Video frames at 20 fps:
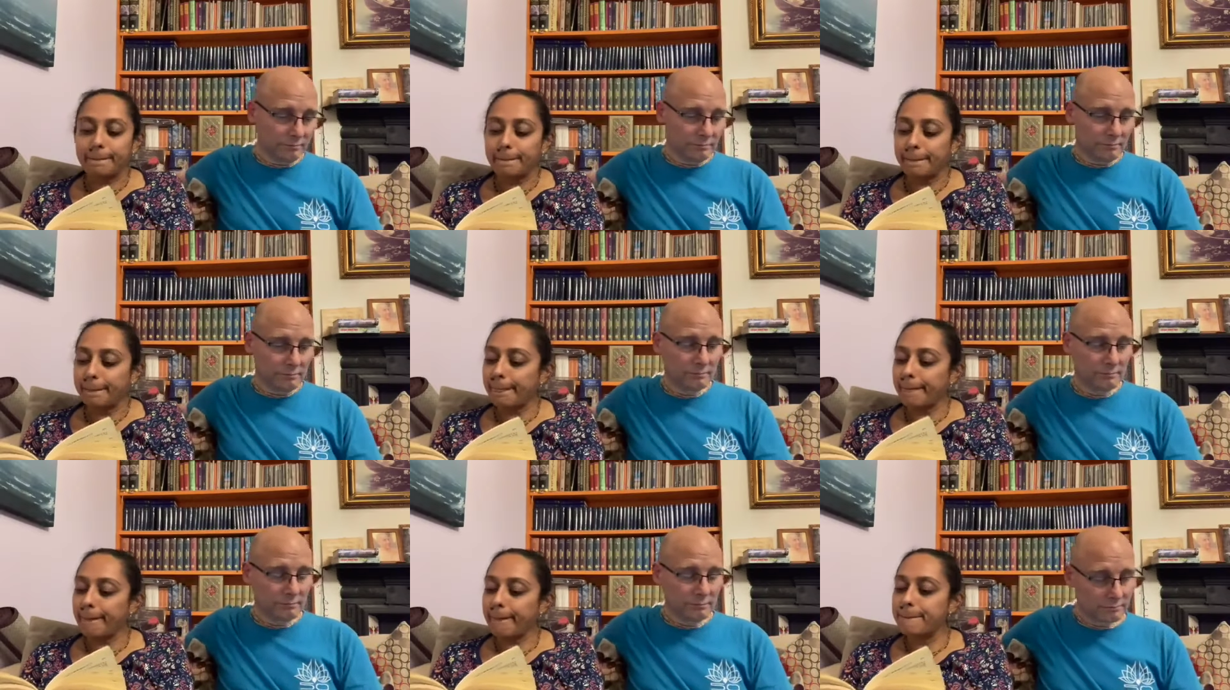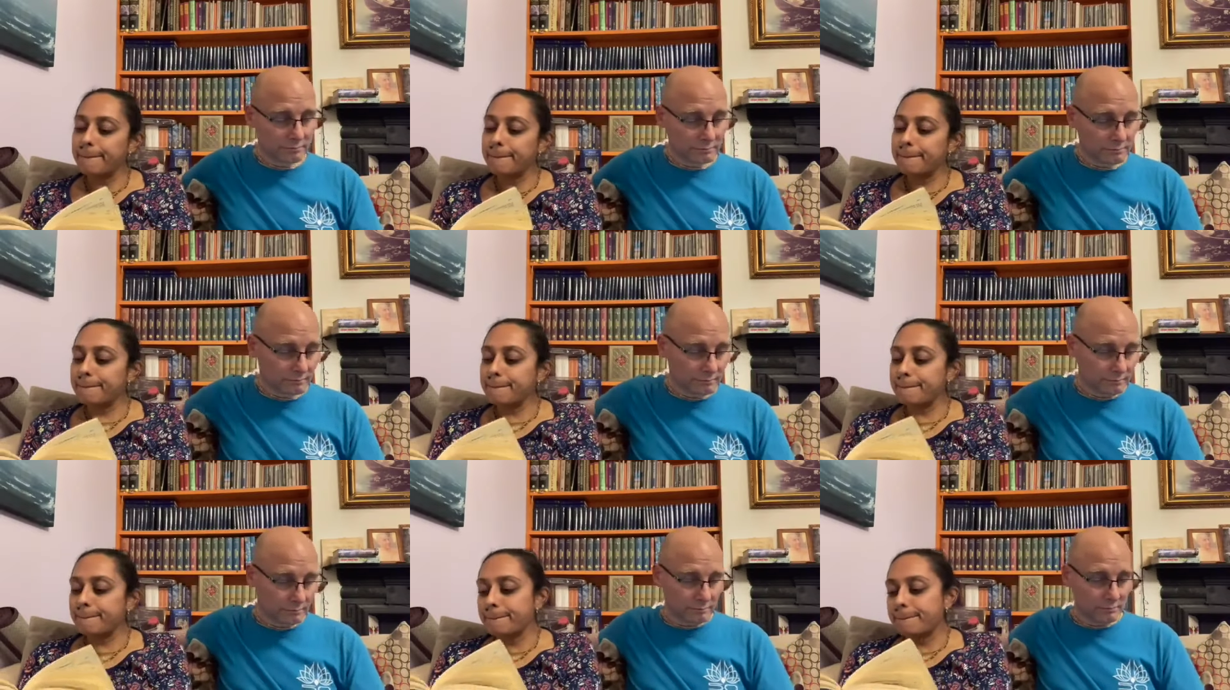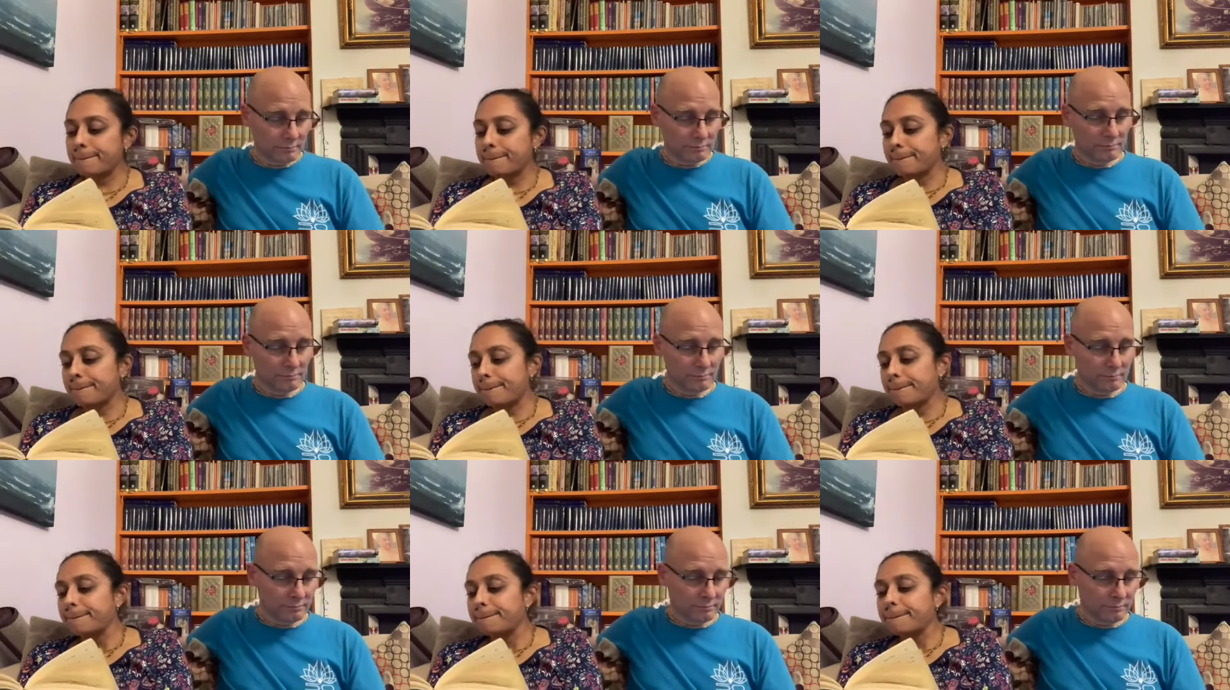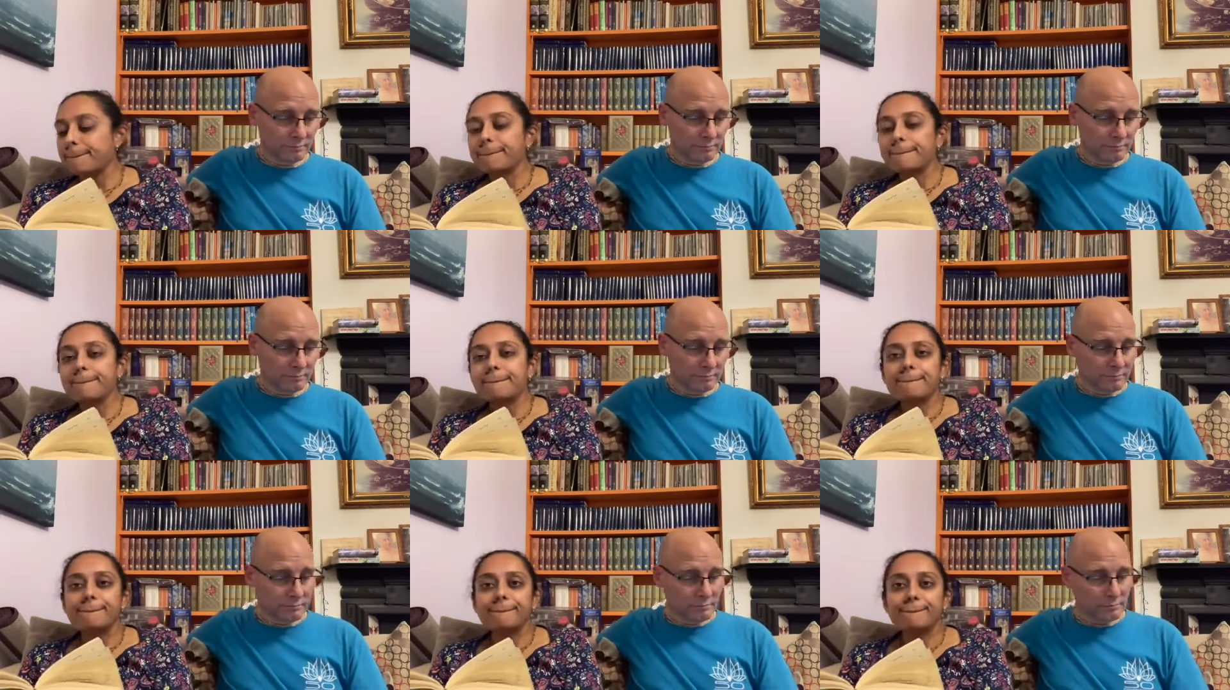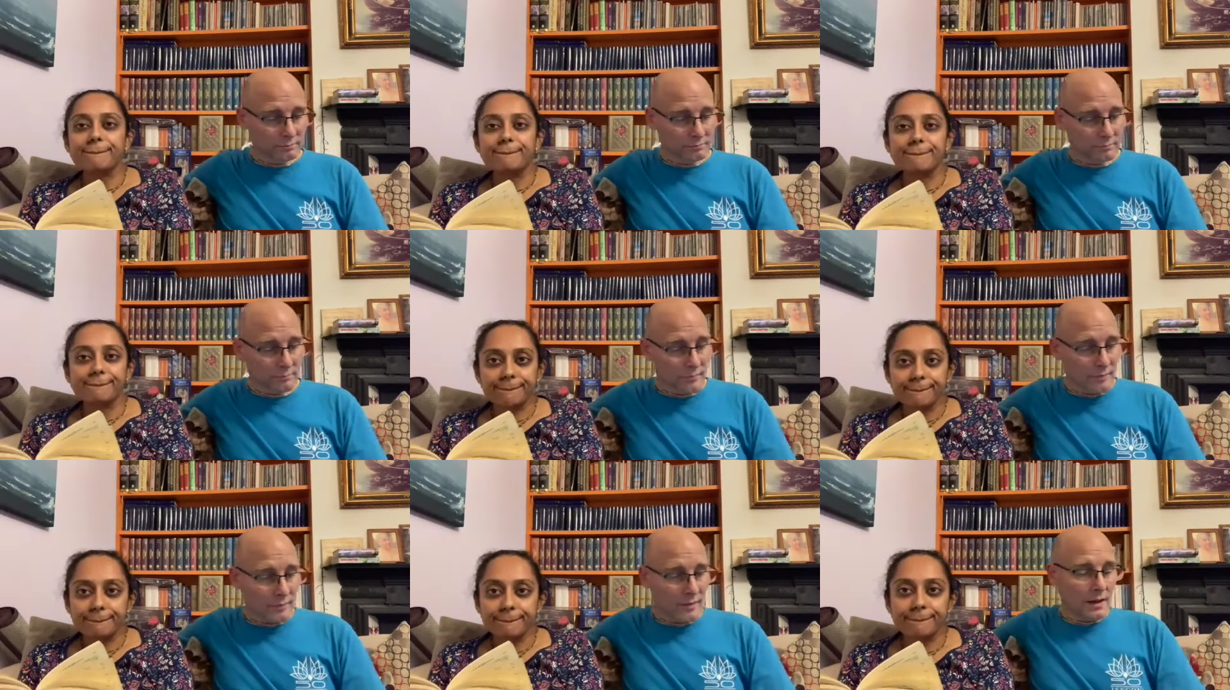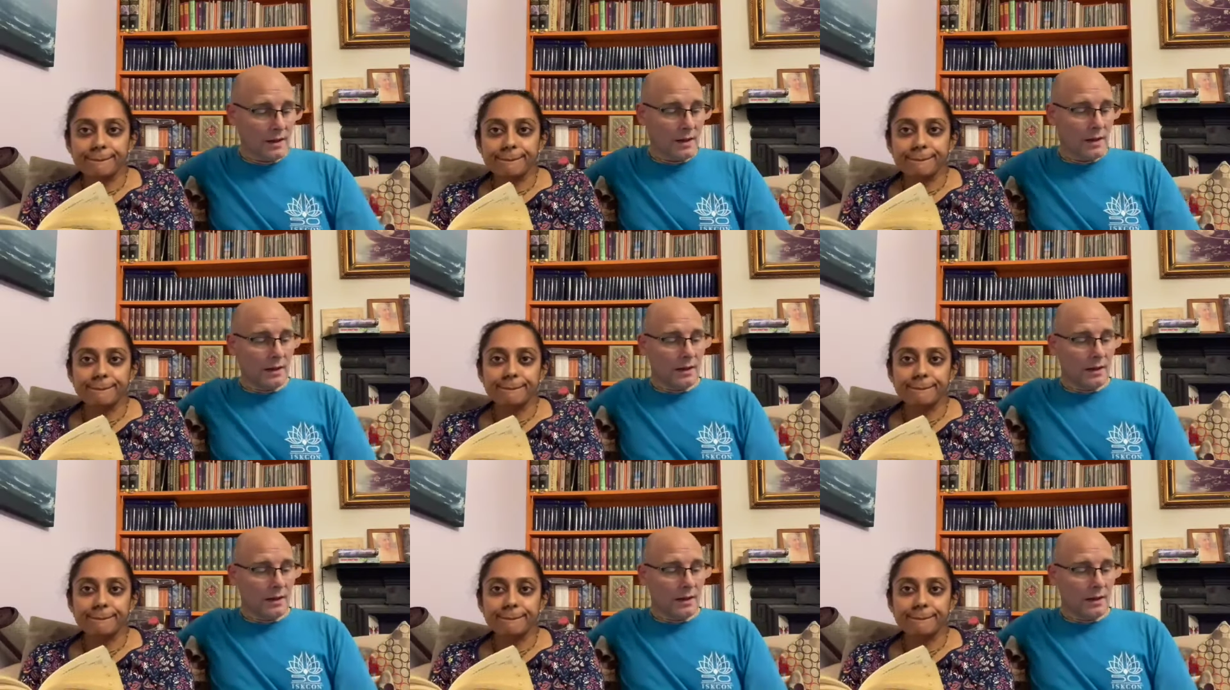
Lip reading: Nobody speaks.